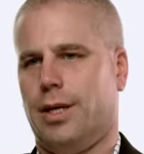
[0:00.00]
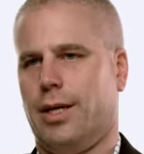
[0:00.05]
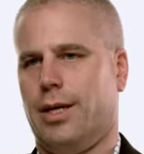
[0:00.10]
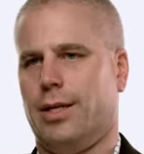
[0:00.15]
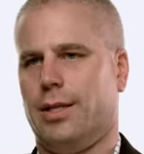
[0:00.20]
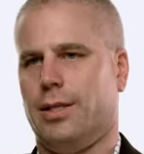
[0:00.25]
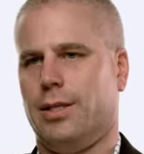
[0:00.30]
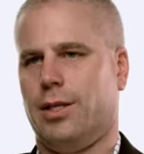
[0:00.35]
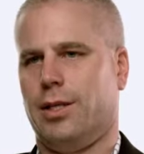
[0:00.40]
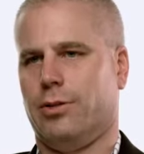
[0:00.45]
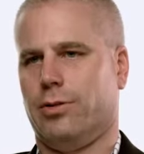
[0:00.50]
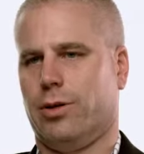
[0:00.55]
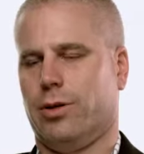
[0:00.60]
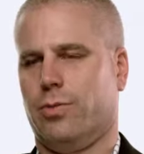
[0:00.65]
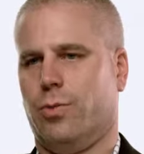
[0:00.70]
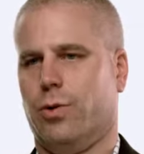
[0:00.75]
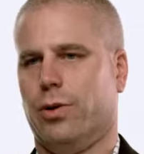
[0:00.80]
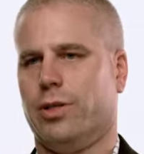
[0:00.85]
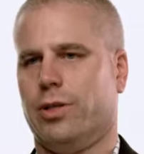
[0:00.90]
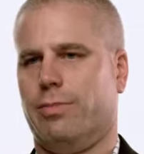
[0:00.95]
and
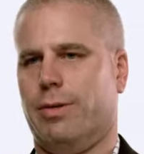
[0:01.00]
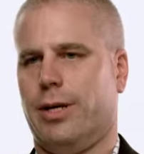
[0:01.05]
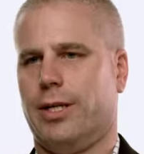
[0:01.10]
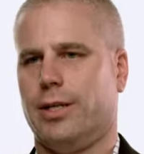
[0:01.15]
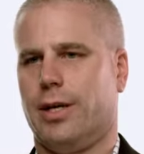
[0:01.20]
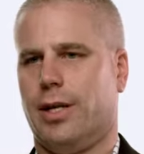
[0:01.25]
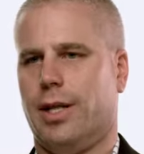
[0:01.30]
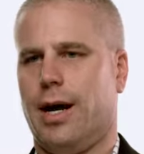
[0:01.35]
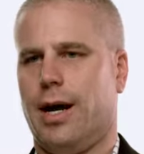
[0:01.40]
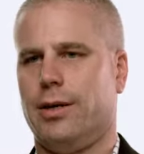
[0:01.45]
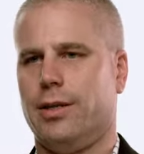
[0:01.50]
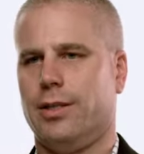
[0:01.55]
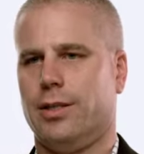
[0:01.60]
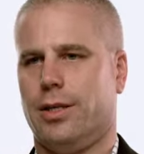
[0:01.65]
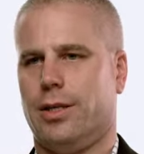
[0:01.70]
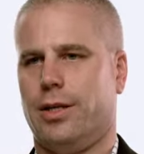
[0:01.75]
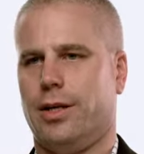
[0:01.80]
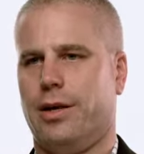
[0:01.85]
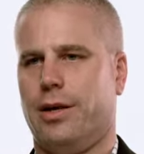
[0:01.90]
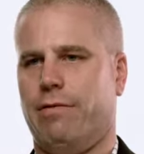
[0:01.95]
Citrix Workspace Cloud is
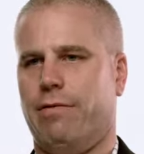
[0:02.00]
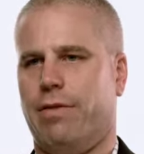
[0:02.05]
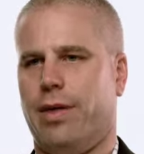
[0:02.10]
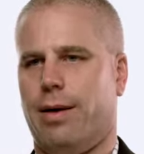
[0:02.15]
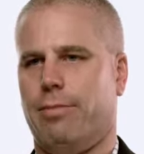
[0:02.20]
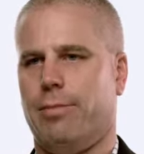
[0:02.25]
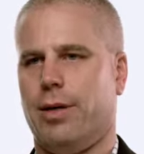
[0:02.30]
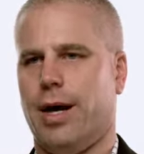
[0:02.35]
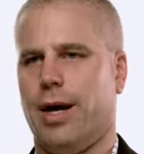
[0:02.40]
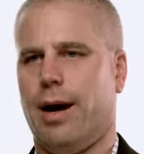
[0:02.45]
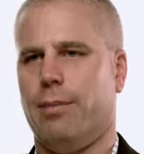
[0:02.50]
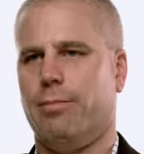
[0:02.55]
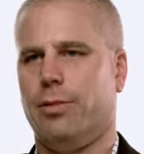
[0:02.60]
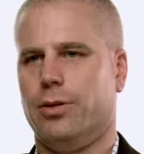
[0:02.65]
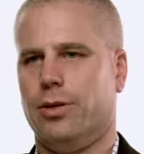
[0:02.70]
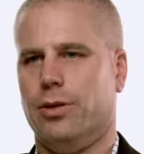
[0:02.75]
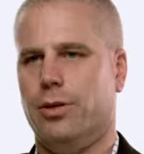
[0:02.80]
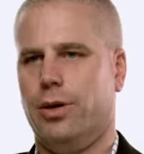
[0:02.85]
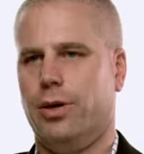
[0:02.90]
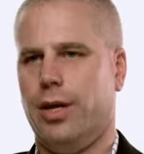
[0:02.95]
going to give them the
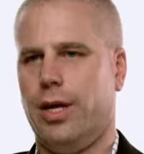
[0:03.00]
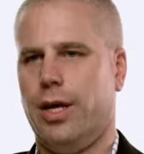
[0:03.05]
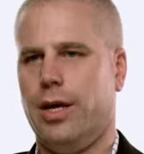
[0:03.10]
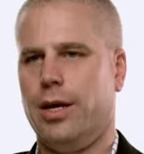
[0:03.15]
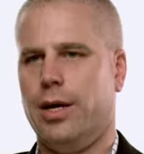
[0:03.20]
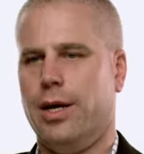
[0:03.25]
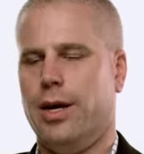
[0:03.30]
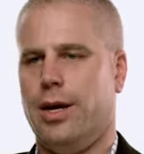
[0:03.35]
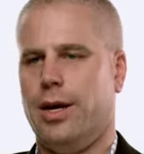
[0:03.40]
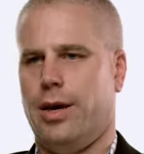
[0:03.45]
opportunity,